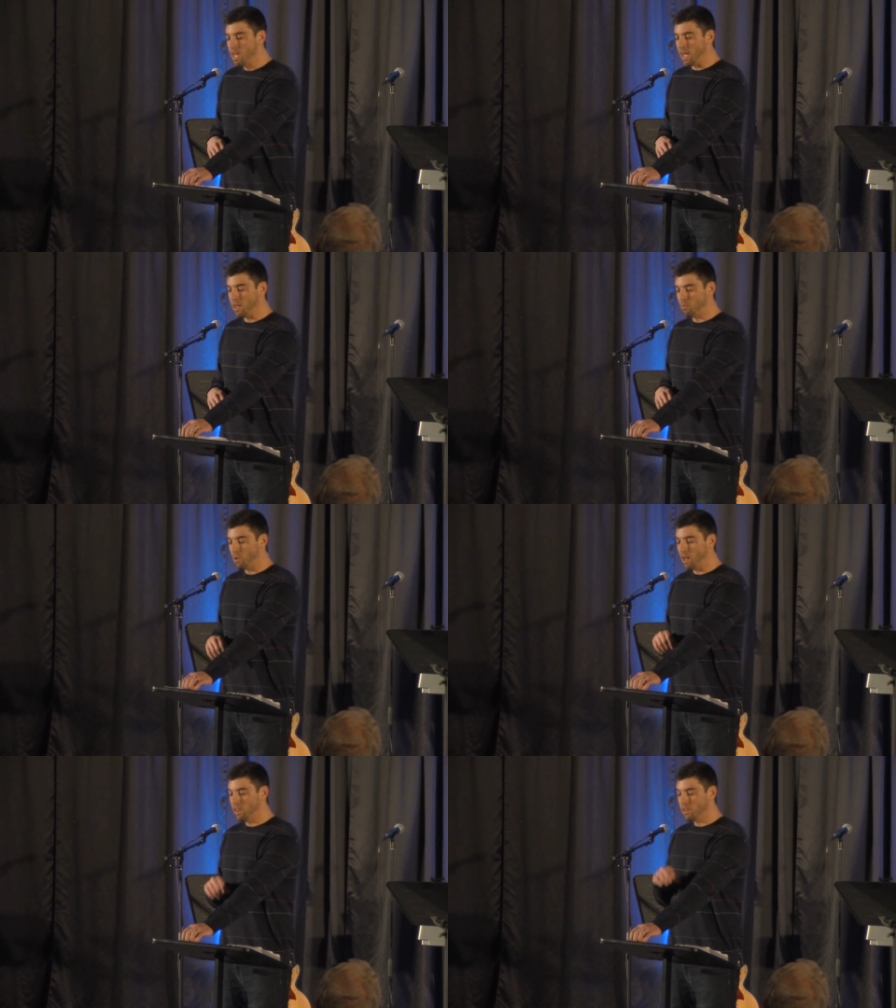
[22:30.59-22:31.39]
And
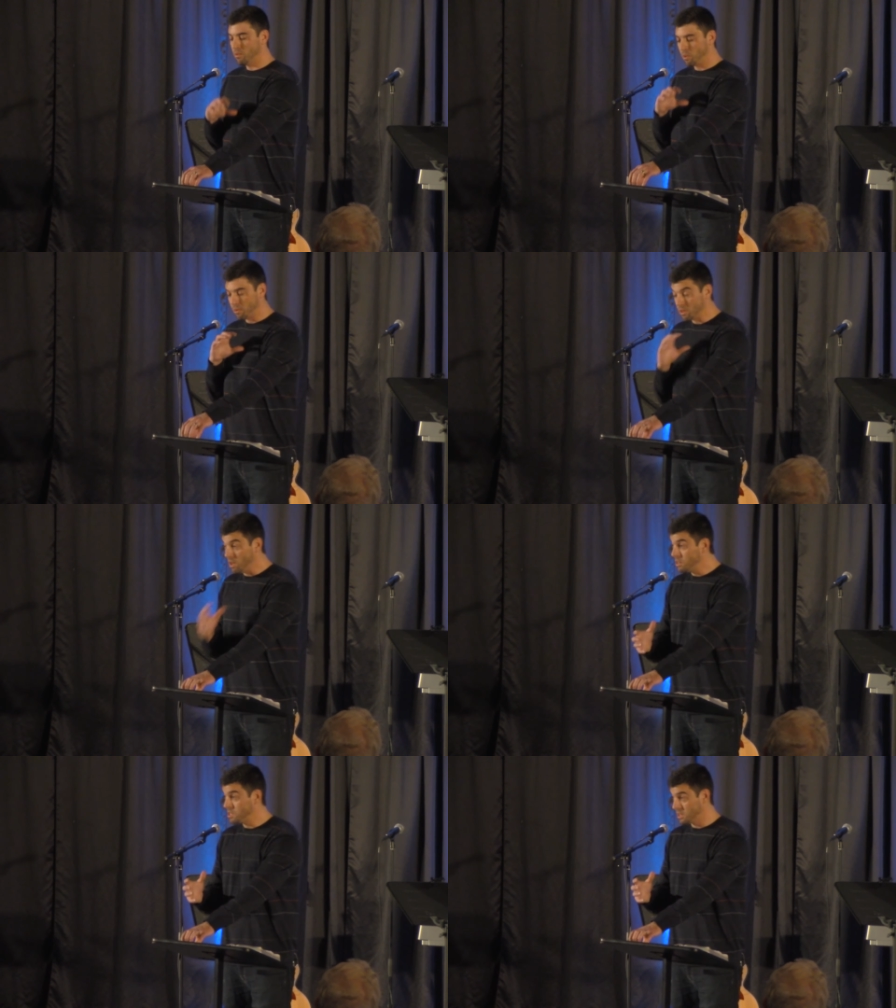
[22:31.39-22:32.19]
while we were
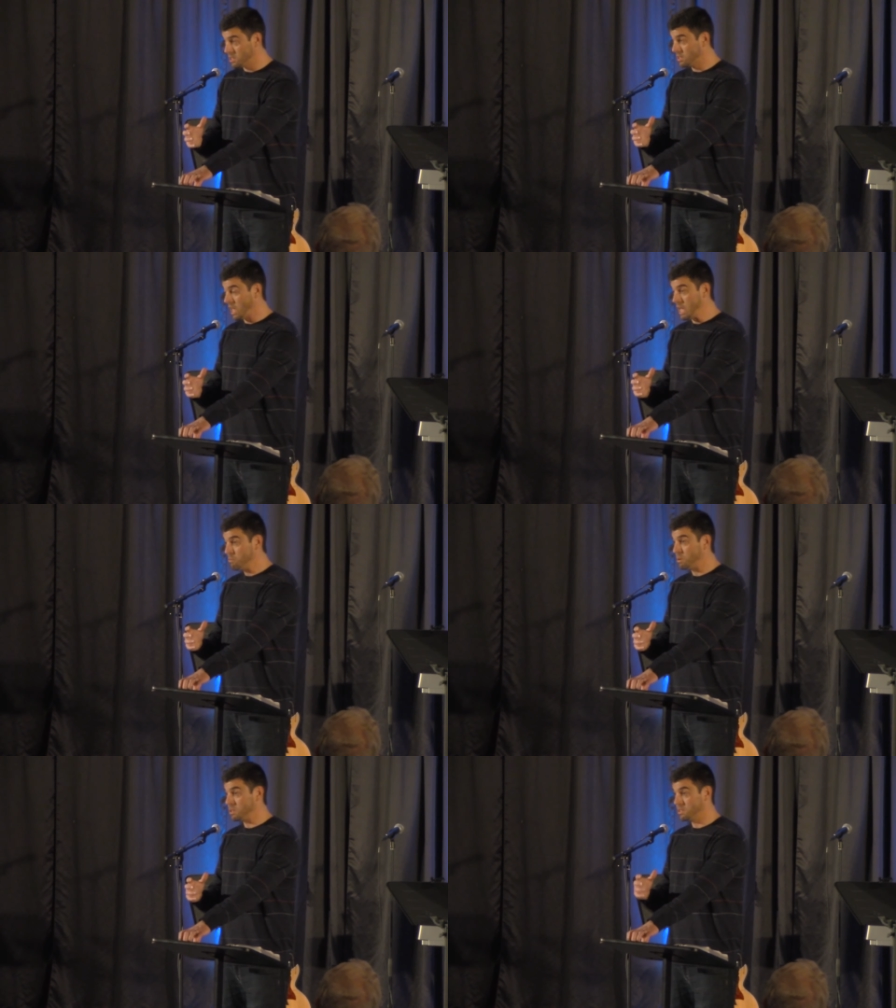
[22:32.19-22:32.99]
launching this
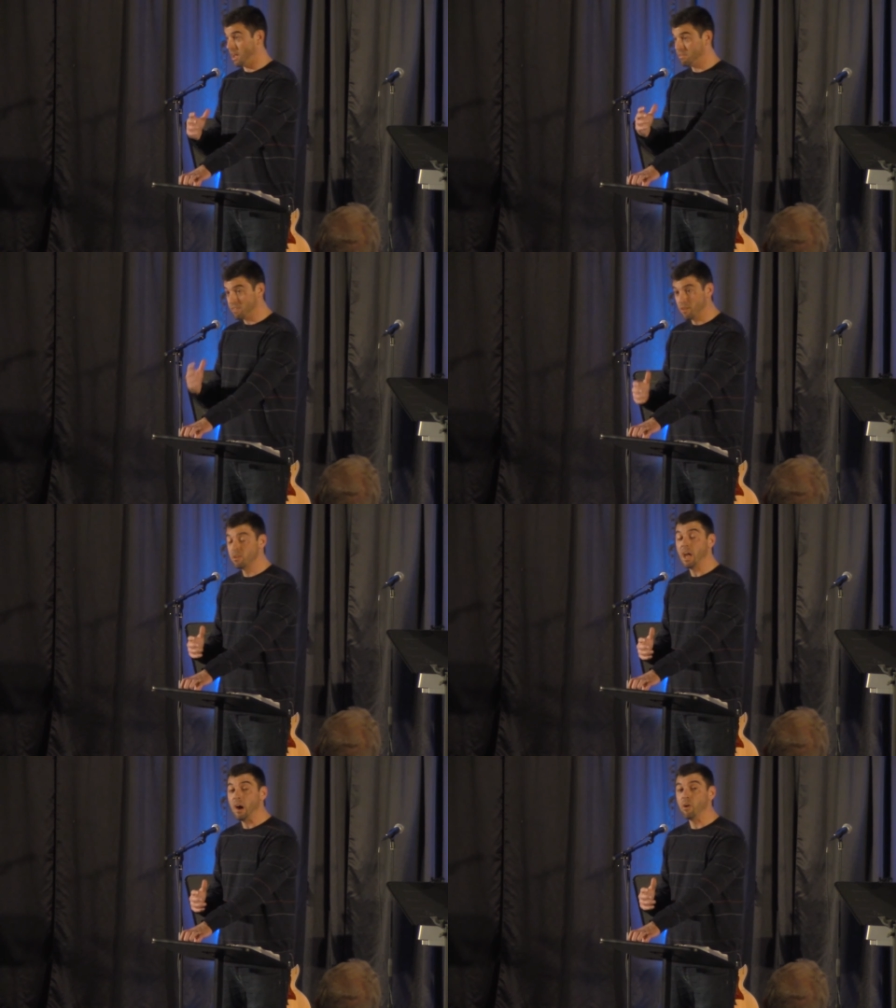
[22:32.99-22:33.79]
campus, I
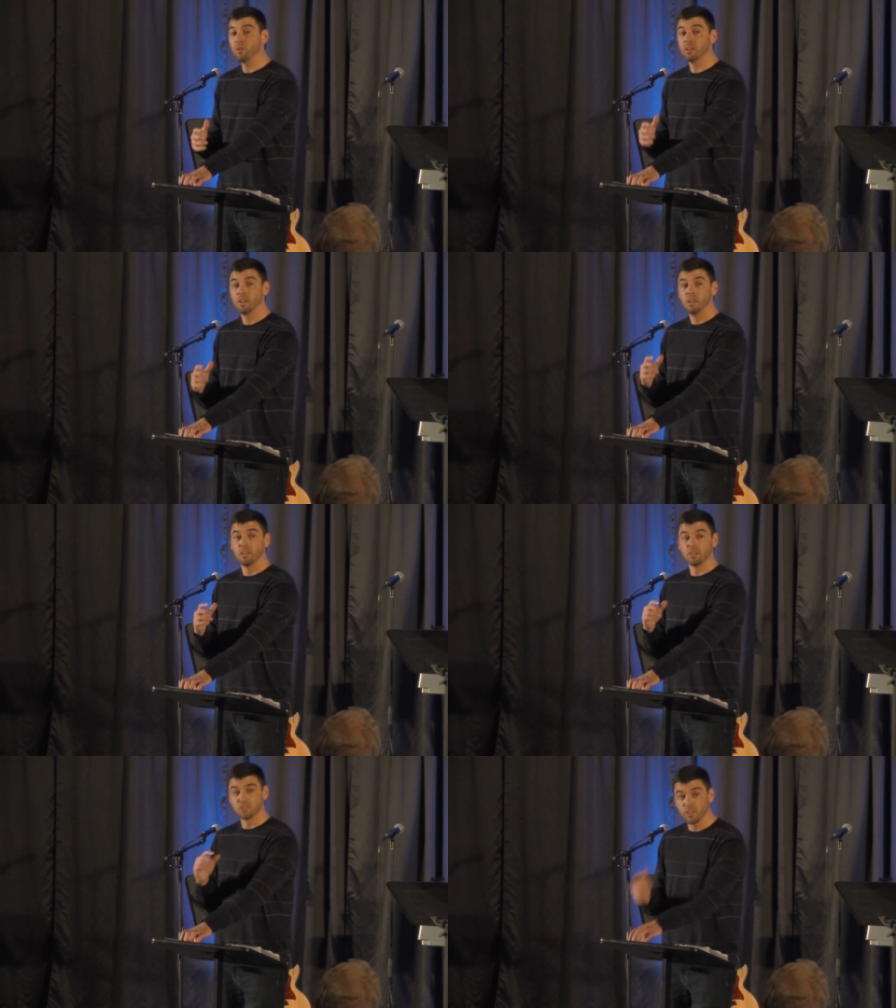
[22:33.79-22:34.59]
found out
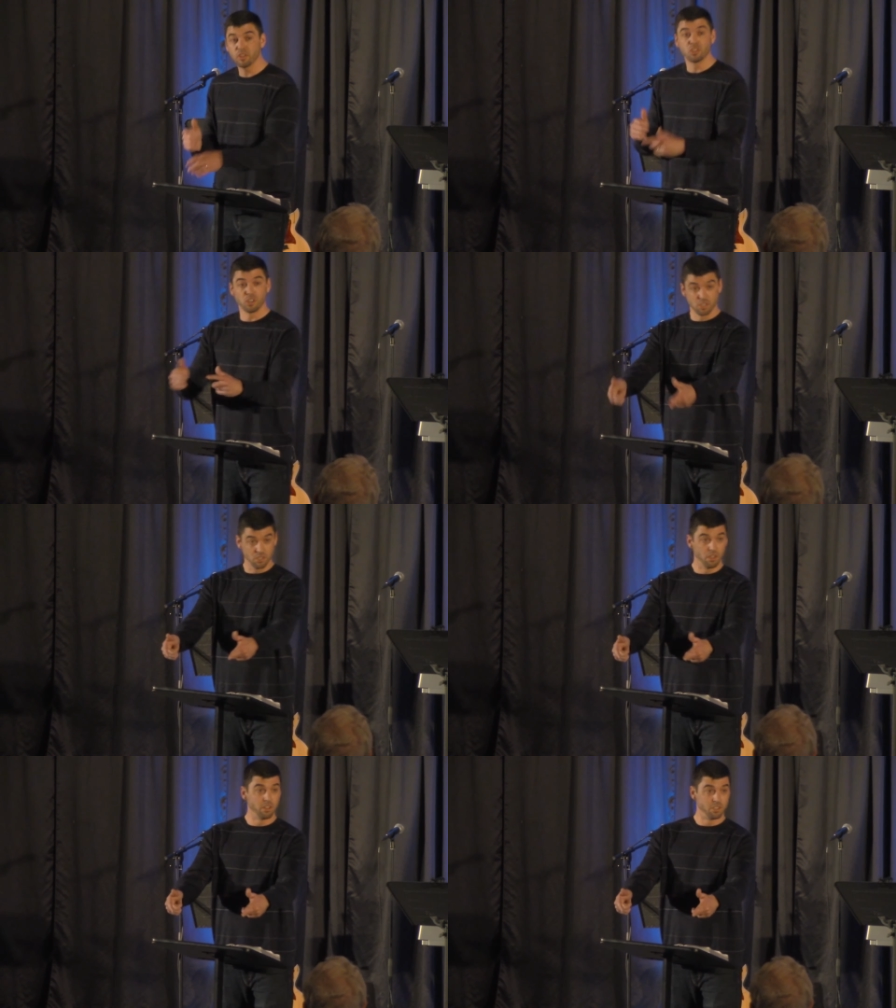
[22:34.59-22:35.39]
this other church is
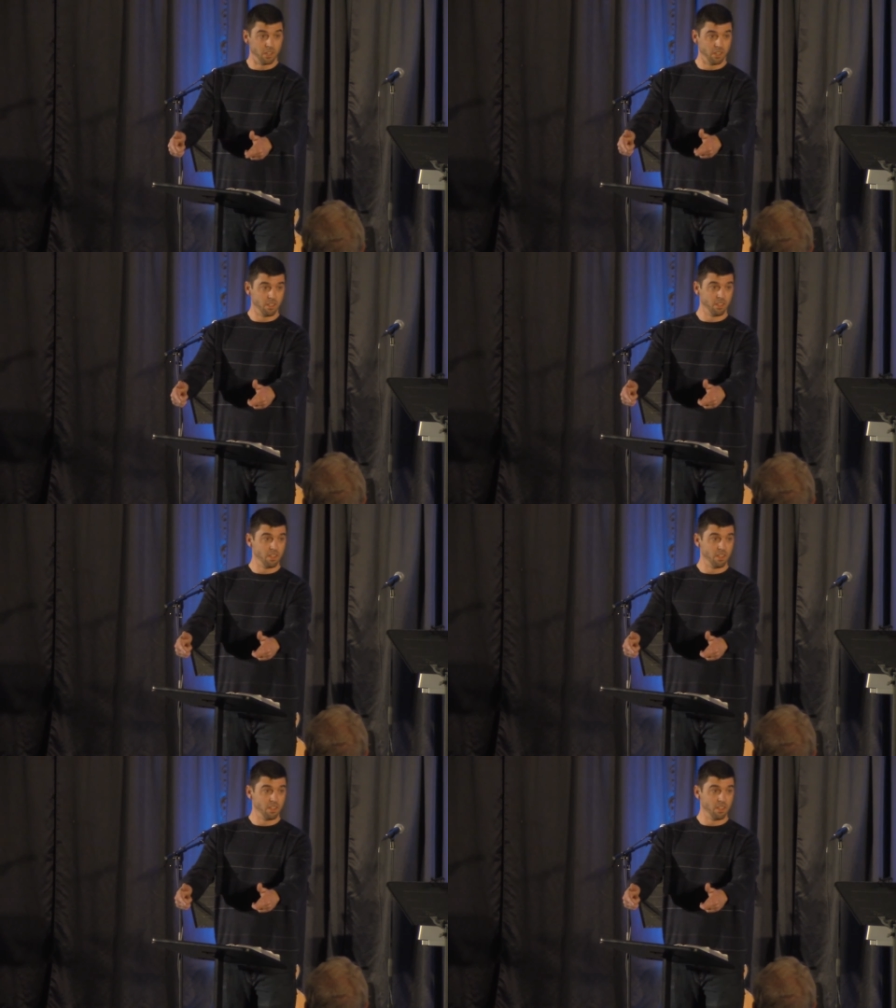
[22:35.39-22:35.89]
launching.